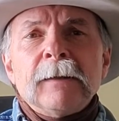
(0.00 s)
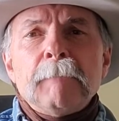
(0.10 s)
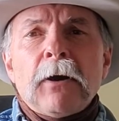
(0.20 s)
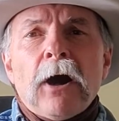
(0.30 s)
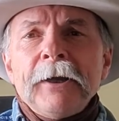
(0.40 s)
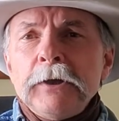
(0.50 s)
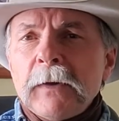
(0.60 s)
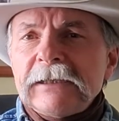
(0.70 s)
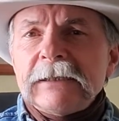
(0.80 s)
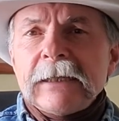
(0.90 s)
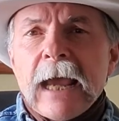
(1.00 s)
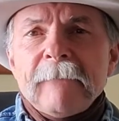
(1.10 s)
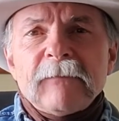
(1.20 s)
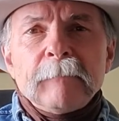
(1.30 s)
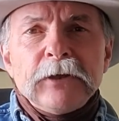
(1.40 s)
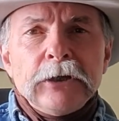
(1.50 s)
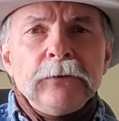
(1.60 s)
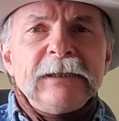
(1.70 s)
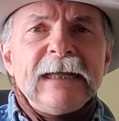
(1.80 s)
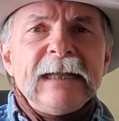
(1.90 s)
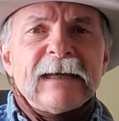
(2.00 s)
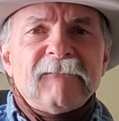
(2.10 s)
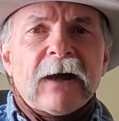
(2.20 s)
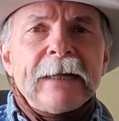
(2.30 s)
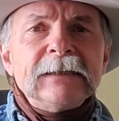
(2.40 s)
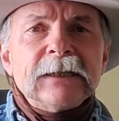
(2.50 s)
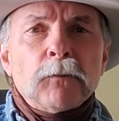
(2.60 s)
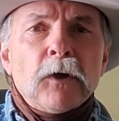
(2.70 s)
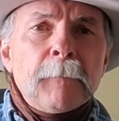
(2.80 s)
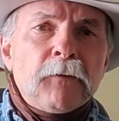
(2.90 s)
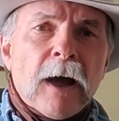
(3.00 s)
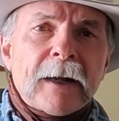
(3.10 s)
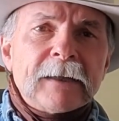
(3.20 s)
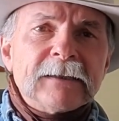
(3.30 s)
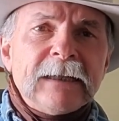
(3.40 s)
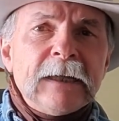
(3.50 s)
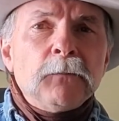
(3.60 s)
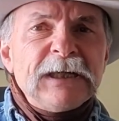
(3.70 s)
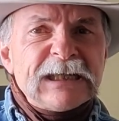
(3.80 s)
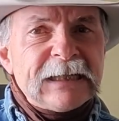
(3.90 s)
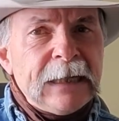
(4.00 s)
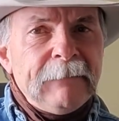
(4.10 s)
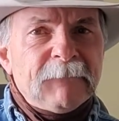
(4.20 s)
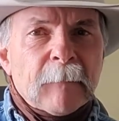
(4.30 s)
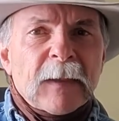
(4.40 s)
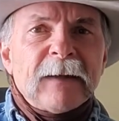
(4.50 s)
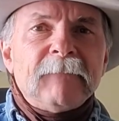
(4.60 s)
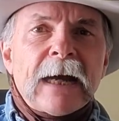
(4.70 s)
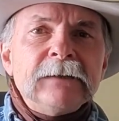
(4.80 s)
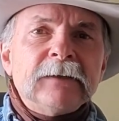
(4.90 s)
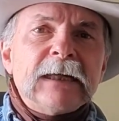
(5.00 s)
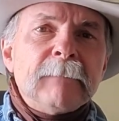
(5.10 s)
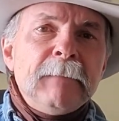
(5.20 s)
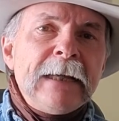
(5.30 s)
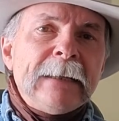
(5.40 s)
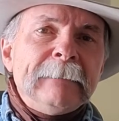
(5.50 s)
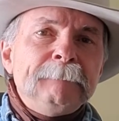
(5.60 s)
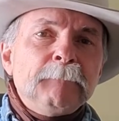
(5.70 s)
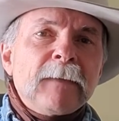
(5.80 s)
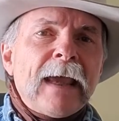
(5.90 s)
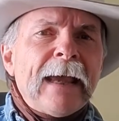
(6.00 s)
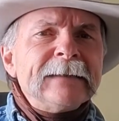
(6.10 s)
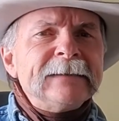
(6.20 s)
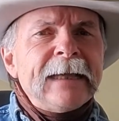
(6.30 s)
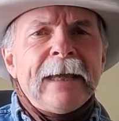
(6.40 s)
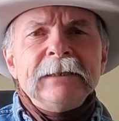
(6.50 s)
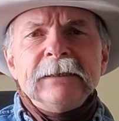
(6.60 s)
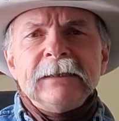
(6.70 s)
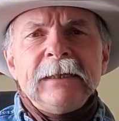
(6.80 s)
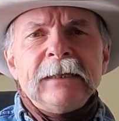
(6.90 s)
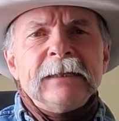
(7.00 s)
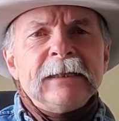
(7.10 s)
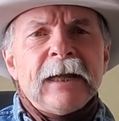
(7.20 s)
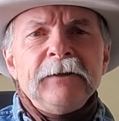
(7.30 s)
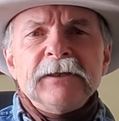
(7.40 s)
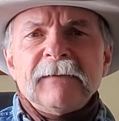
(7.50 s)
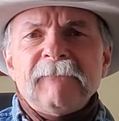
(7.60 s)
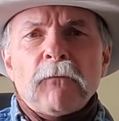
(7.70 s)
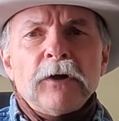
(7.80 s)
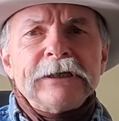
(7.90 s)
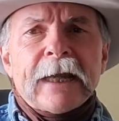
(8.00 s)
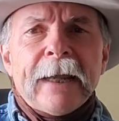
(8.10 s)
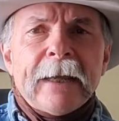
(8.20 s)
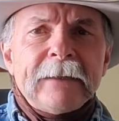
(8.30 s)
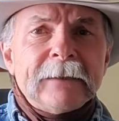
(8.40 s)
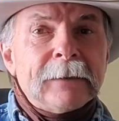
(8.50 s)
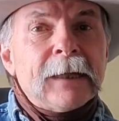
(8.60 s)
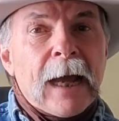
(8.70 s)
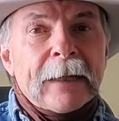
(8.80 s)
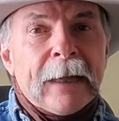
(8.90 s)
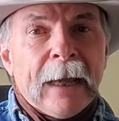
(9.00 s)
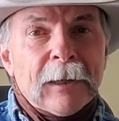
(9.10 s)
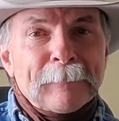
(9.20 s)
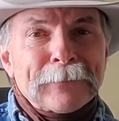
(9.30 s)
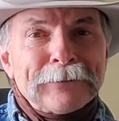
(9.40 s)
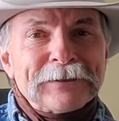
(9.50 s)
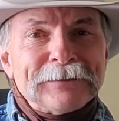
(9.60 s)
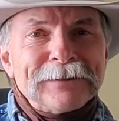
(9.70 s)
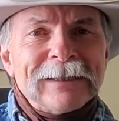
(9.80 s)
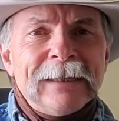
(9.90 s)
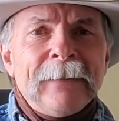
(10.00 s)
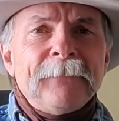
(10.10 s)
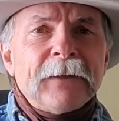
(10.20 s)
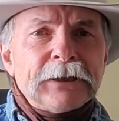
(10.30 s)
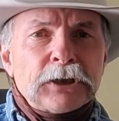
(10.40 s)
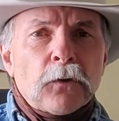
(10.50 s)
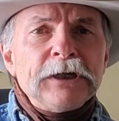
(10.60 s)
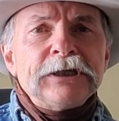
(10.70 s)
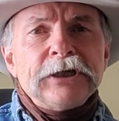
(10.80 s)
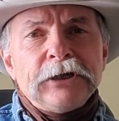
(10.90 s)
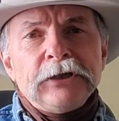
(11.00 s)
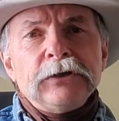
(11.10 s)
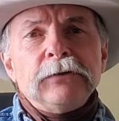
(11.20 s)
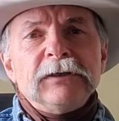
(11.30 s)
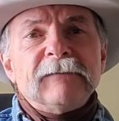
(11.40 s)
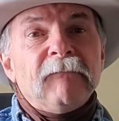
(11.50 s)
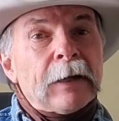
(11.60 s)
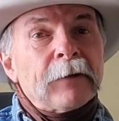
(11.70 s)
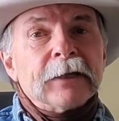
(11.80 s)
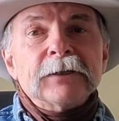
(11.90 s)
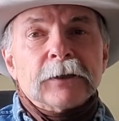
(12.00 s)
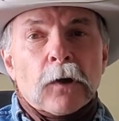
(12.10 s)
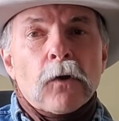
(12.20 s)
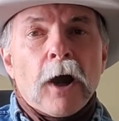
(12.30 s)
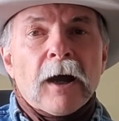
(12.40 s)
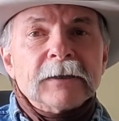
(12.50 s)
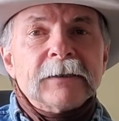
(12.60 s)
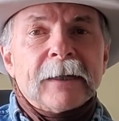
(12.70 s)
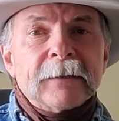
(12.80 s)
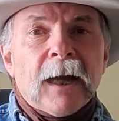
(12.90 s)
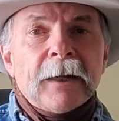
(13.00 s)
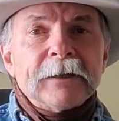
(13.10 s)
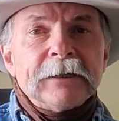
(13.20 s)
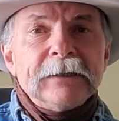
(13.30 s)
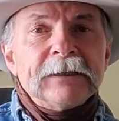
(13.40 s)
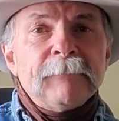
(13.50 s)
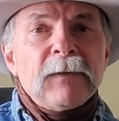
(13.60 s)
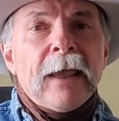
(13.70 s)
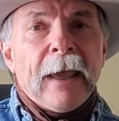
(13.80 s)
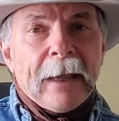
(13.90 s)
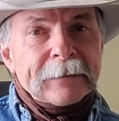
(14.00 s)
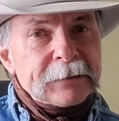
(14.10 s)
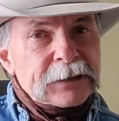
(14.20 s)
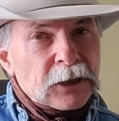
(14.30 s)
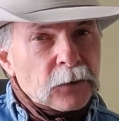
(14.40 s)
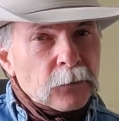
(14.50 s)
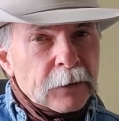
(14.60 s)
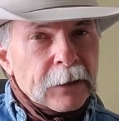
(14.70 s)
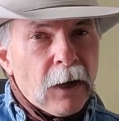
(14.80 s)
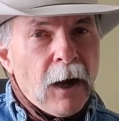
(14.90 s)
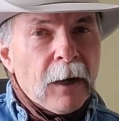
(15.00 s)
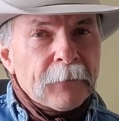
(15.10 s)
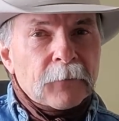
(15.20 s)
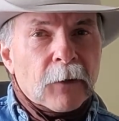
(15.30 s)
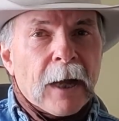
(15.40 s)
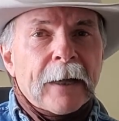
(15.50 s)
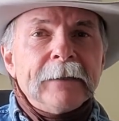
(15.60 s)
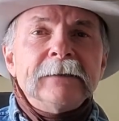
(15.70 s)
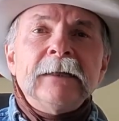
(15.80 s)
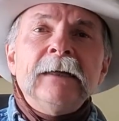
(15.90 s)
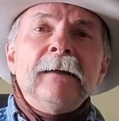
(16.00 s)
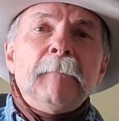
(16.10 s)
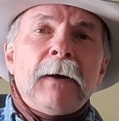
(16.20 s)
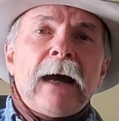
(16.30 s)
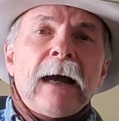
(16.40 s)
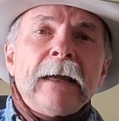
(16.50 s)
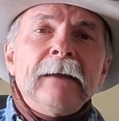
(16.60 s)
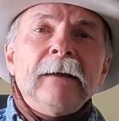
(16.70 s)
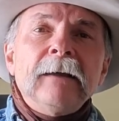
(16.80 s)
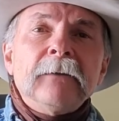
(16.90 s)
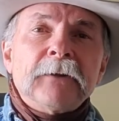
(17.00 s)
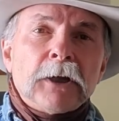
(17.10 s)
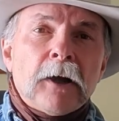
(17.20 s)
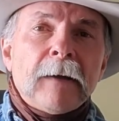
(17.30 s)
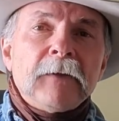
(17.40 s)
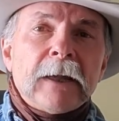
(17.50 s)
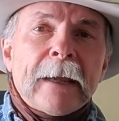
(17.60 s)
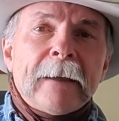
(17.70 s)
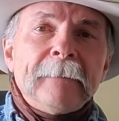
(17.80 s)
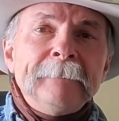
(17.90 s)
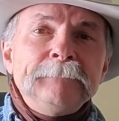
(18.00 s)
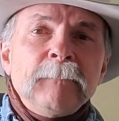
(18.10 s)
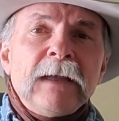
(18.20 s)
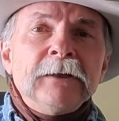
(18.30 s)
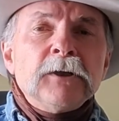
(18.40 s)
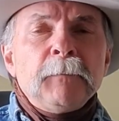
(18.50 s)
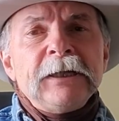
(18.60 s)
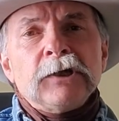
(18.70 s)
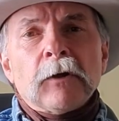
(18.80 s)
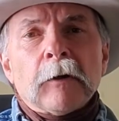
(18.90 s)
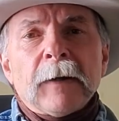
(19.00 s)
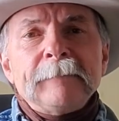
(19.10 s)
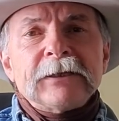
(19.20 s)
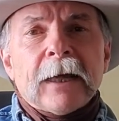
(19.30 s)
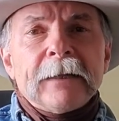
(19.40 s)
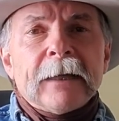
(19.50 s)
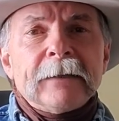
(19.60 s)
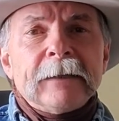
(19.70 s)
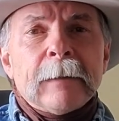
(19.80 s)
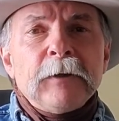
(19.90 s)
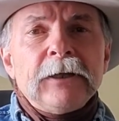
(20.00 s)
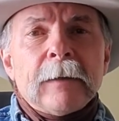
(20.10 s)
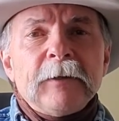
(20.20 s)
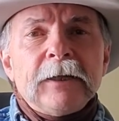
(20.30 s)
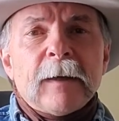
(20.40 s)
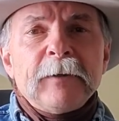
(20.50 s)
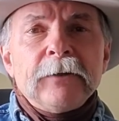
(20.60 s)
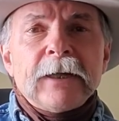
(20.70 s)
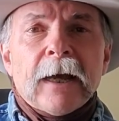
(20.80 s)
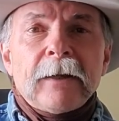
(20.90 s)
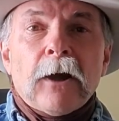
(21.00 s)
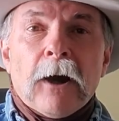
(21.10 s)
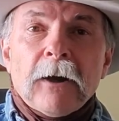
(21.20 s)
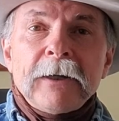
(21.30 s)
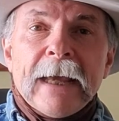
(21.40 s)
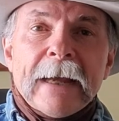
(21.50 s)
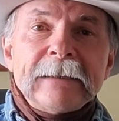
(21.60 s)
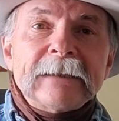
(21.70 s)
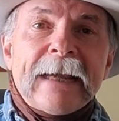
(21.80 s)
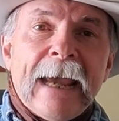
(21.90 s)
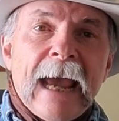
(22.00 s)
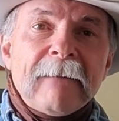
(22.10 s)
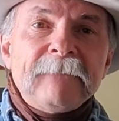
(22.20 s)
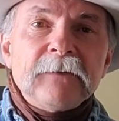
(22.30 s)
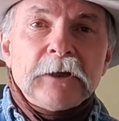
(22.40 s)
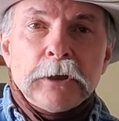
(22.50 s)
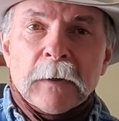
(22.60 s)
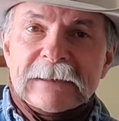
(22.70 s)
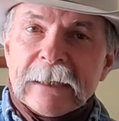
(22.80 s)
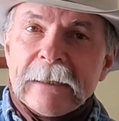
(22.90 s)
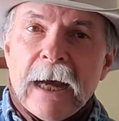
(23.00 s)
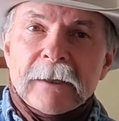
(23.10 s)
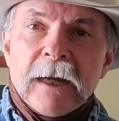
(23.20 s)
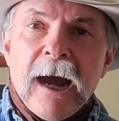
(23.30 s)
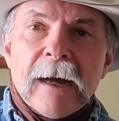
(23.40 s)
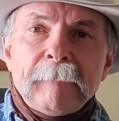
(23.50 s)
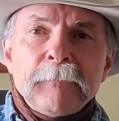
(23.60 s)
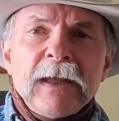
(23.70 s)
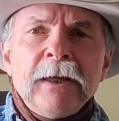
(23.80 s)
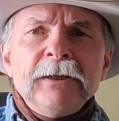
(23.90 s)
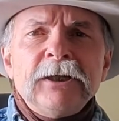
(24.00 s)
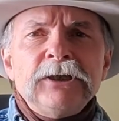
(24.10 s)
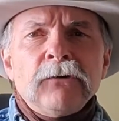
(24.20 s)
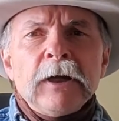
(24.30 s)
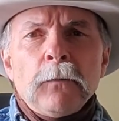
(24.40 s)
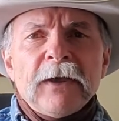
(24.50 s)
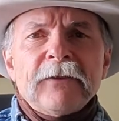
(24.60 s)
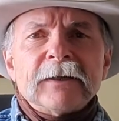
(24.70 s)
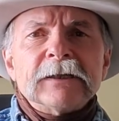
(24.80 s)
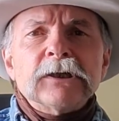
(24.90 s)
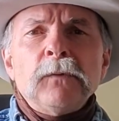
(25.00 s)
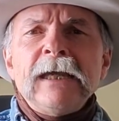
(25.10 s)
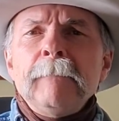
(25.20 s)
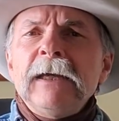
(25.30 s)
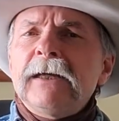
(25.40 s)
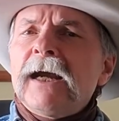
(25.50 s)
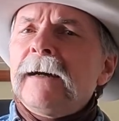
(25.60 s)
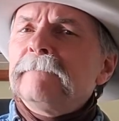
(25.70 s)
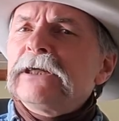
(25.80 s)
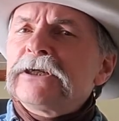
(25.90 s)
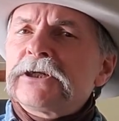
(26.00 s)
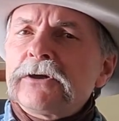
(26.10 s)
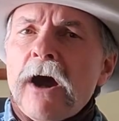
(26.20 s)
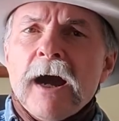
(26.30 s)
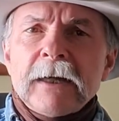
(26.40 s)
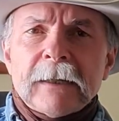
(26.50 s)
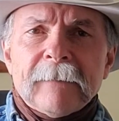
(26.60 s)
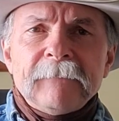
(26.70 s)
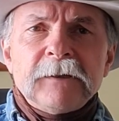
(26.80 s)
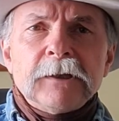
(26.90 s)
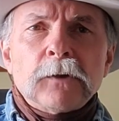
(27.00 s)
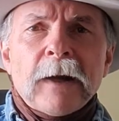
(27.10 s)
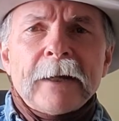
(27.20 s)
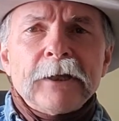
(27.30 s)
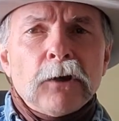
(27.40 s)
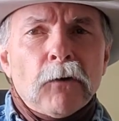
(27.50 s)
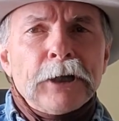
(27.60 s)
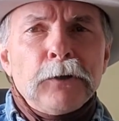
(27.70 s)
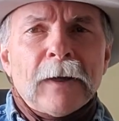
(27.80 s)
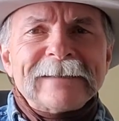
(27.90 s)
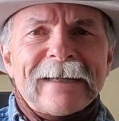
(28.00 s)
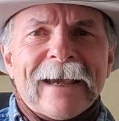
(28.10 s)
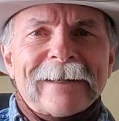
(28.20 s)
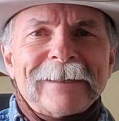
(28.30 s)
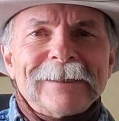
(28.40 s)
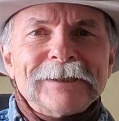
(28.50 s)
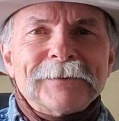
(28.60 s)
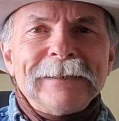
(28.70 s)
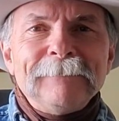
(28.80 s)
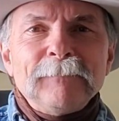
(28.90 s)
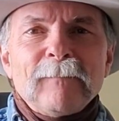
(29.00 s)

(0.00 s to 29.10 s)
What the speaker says: to bar USDA from using the advice and work products it received from the advisory committee as the agency continues to forge ahead to deny cattle producers the choice to use various low-cost technologies as is currently authorized by the law of the land. So please go to our website at www.r-cafusa.com to join with us so we can become strong enough to direct your U.S. cattle industry